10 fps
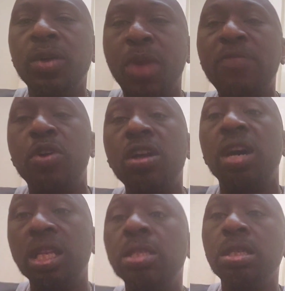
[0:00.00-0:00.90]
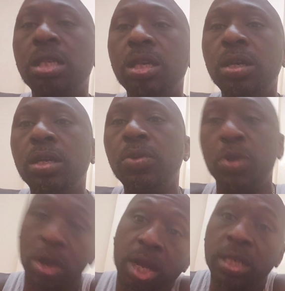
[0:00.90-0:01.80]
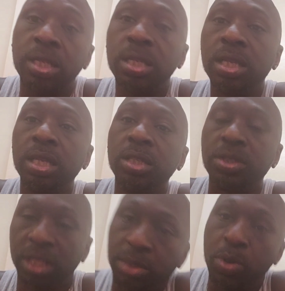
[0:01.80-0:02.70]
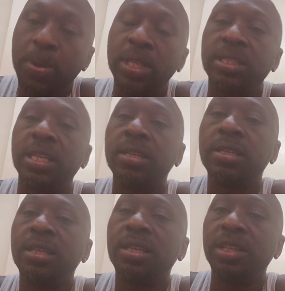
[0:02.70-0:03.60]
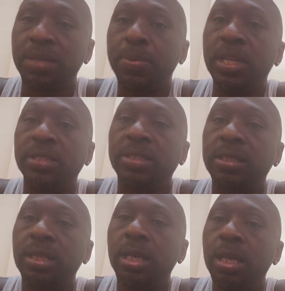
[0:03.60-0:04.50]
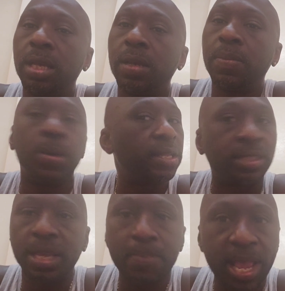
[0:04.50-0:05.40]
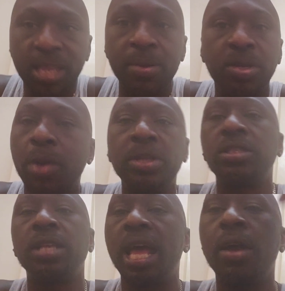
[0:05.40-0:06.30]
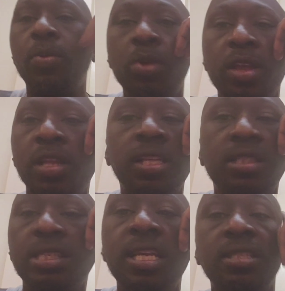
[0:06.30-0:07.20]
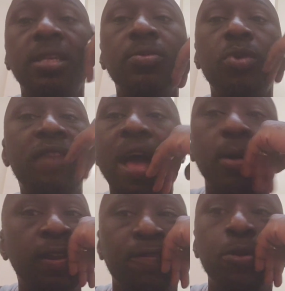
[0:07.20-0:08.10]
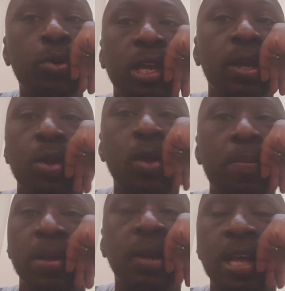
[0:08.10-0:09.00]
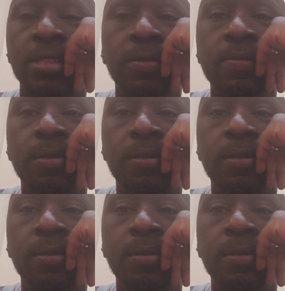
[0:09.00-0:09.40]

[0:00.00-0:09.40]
We have got a gun. We've got a gun. Just need some more bullets in it. Need some bullets. But they're making him go into that in this season without the full equipment, guys.